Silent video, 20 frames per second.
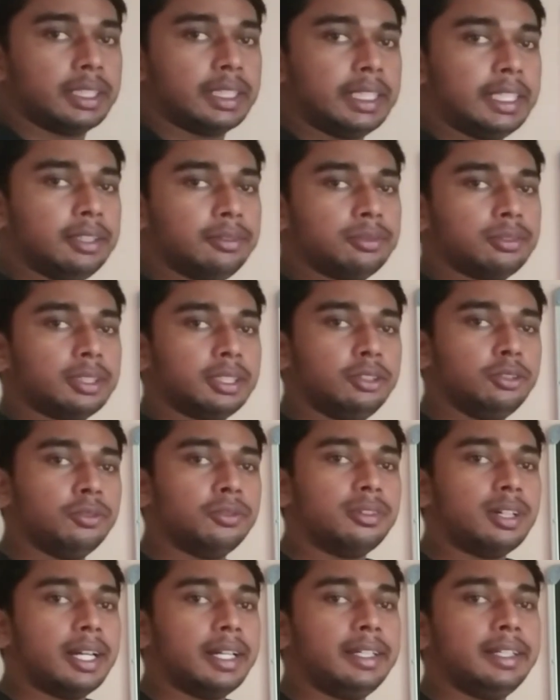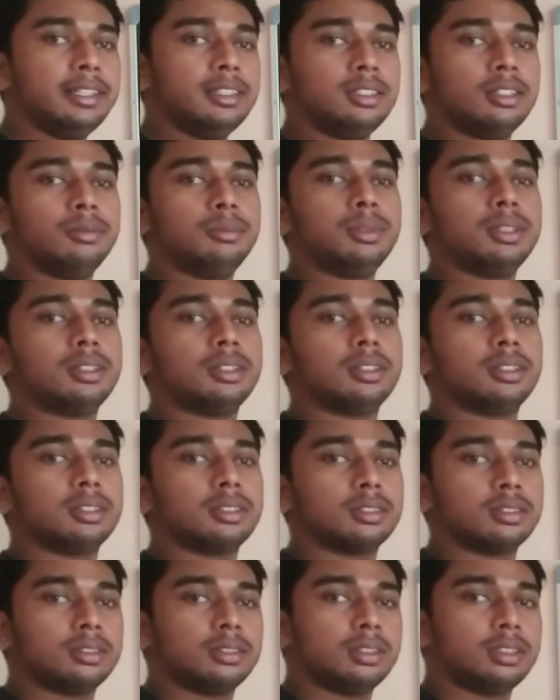if you find a number,
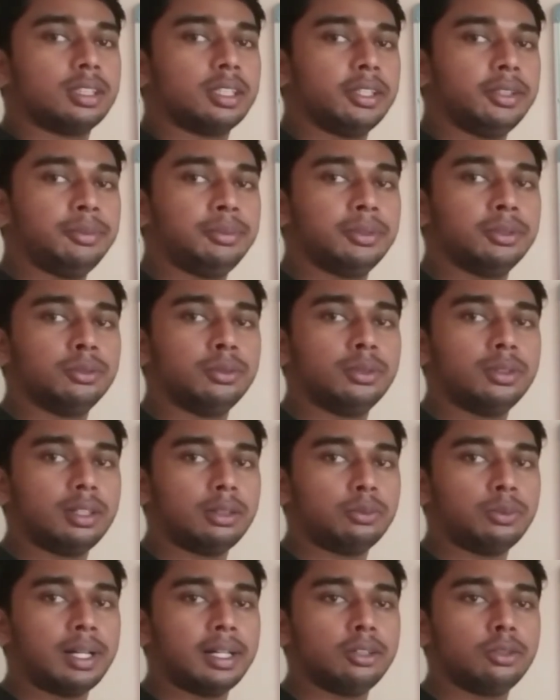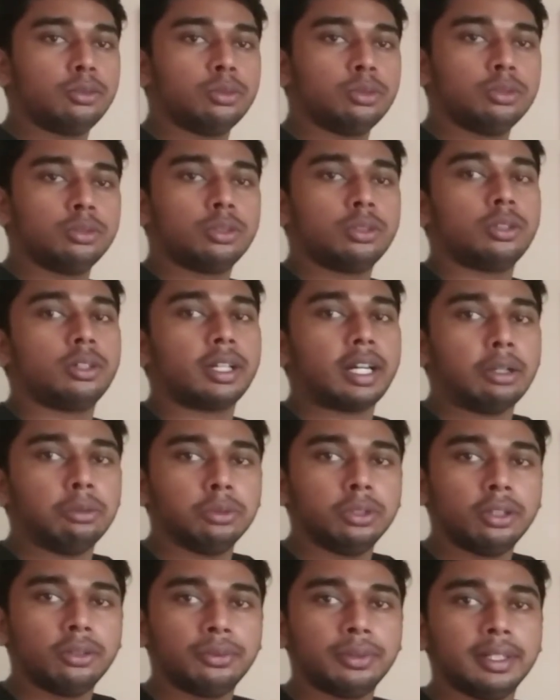if you want to
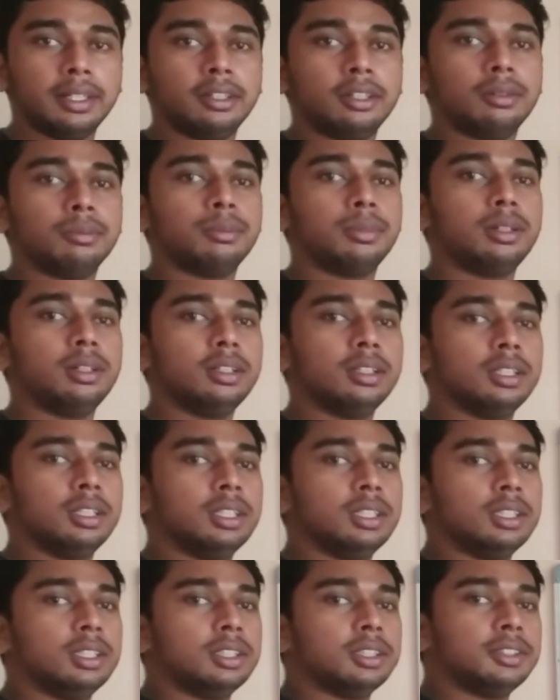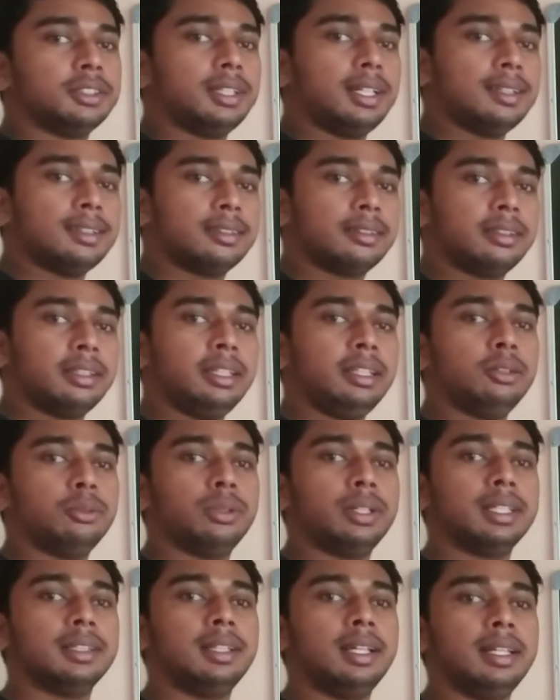round off a number, just see
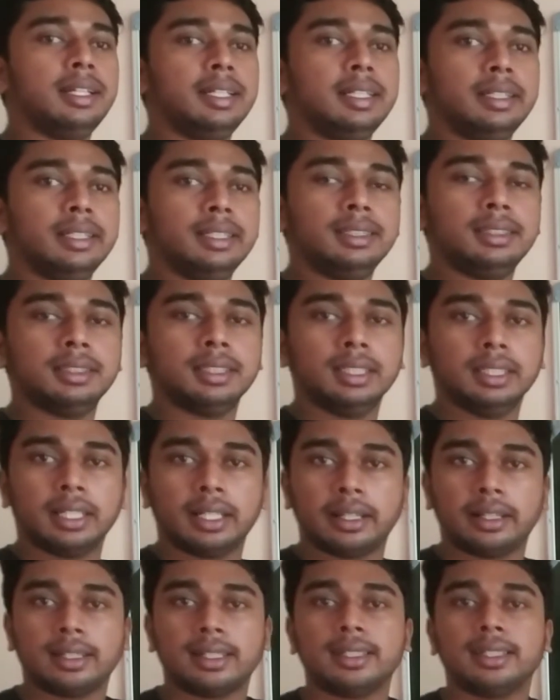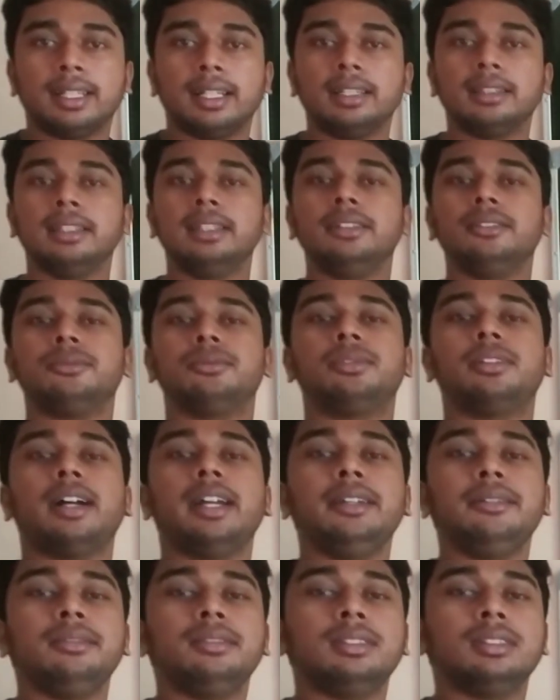whether it is greater than
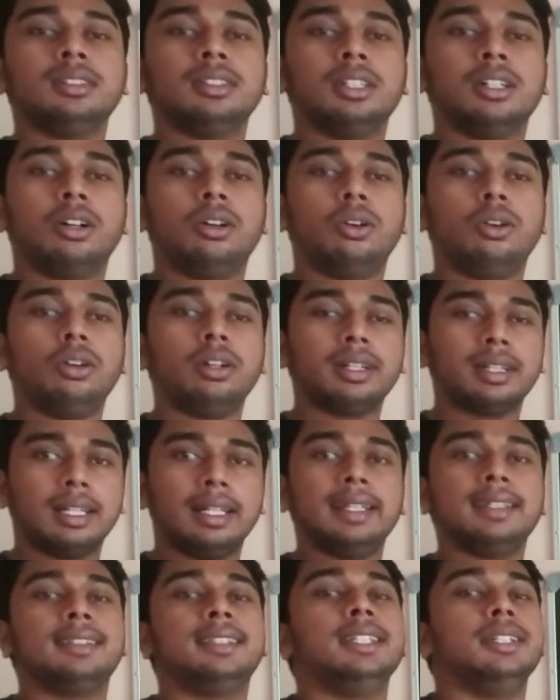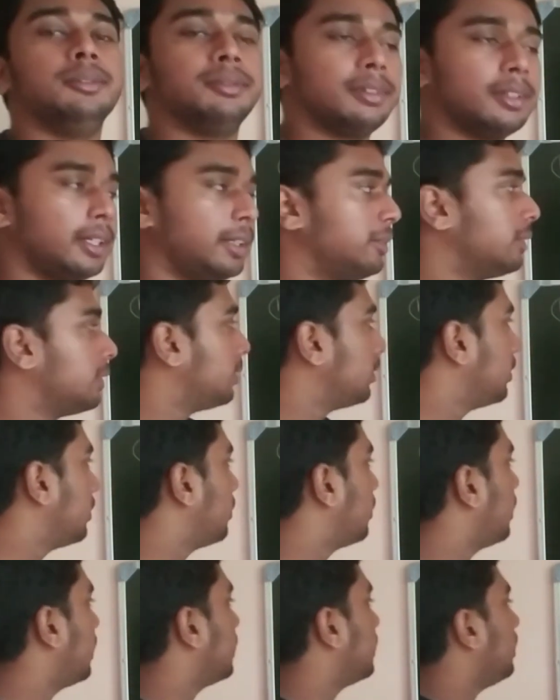5 or less than 5.
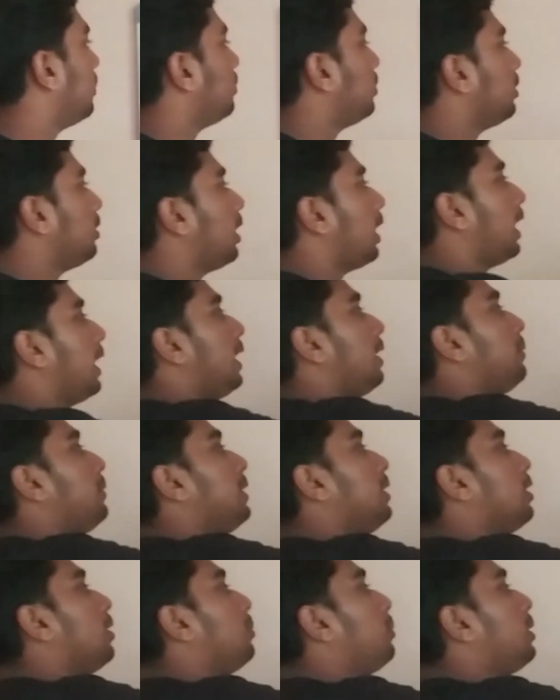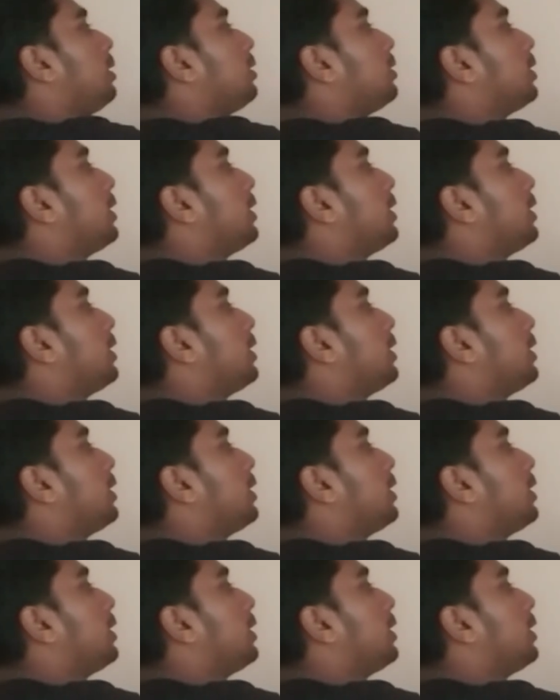For example, I have a number